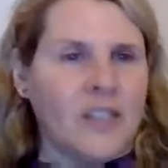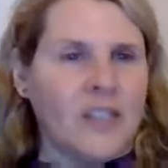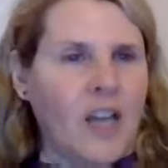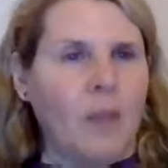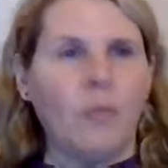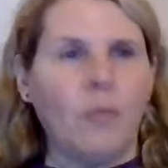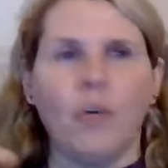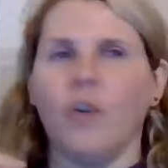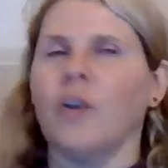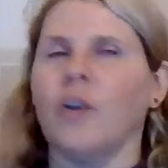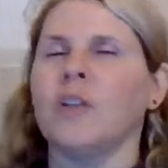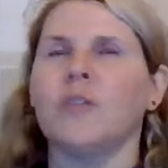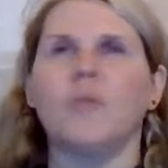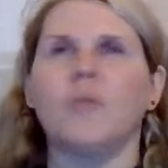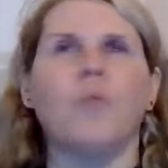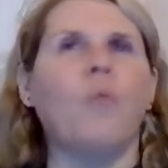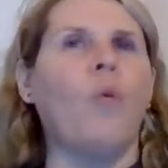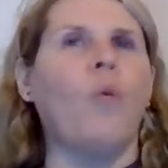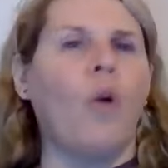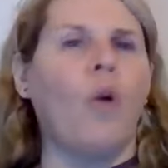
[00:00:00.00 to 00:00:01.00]
Summer is
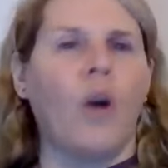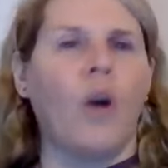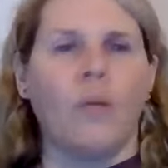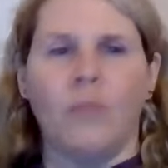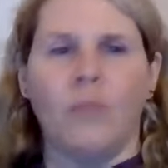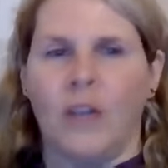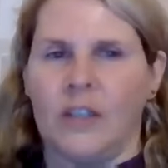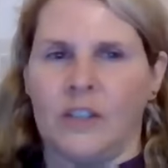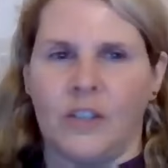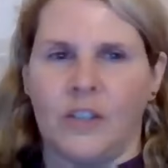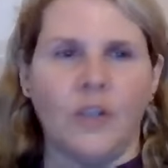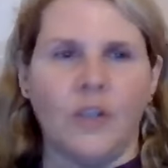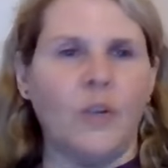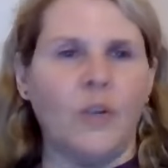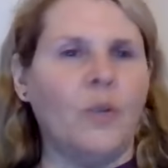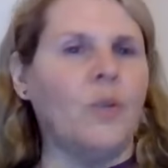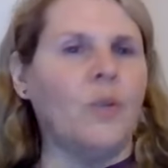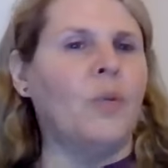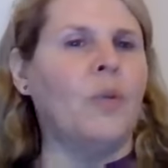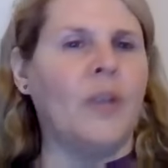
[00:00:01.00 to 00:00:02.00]
warm. Let's
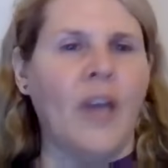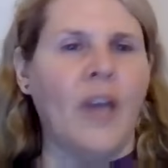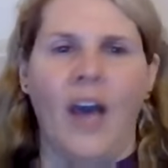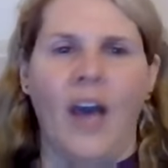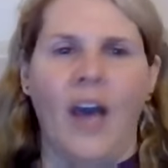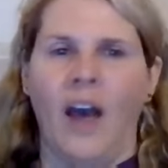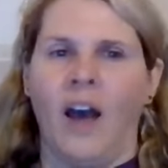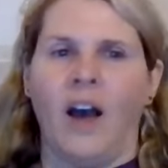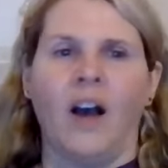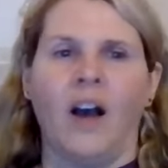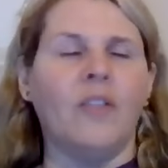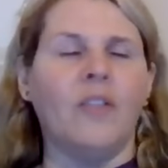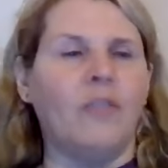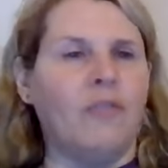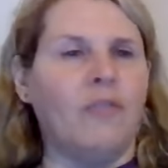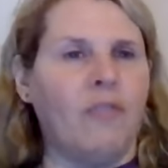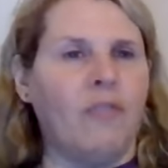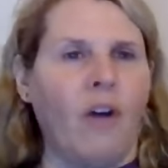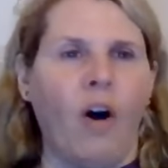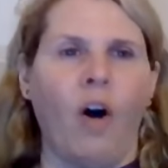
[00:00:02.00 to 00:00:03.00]
do
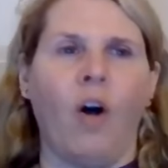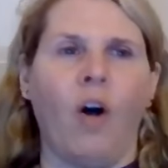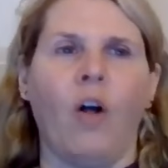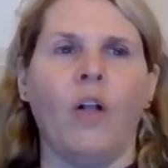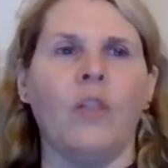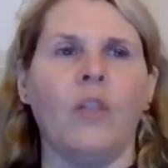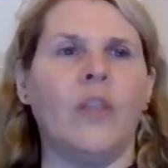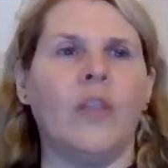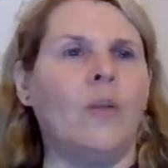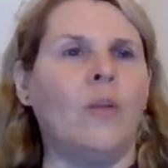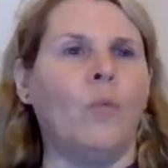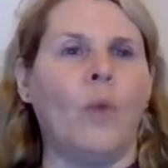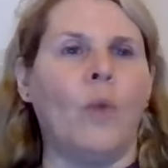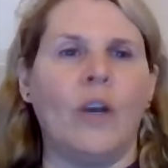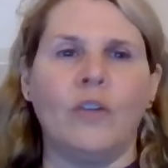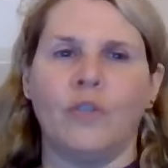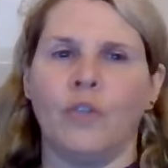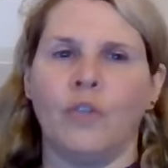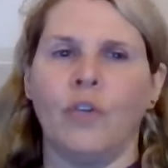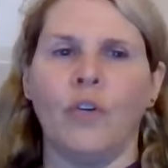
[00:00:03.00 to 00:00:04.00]
fall, then
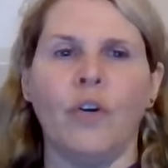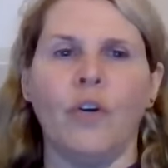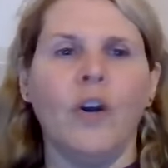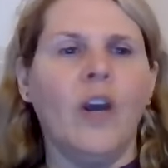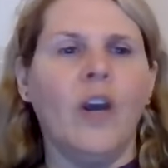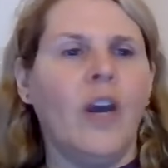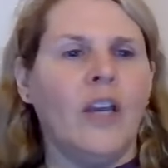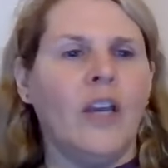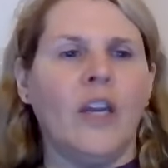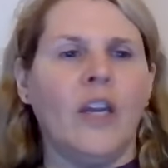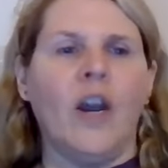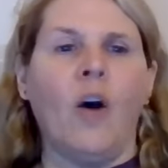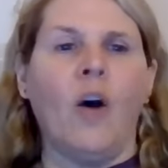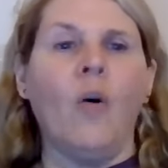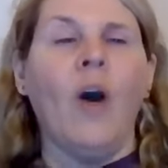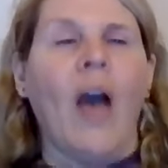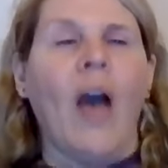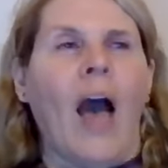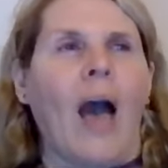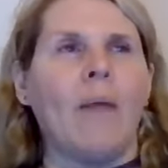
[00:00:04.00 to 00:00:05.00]
winter.
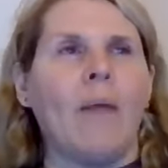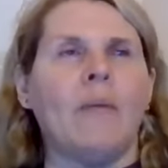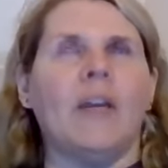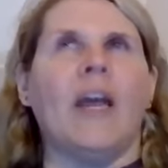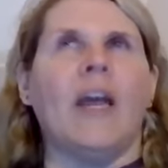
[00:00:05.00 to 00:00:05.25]
I mean, I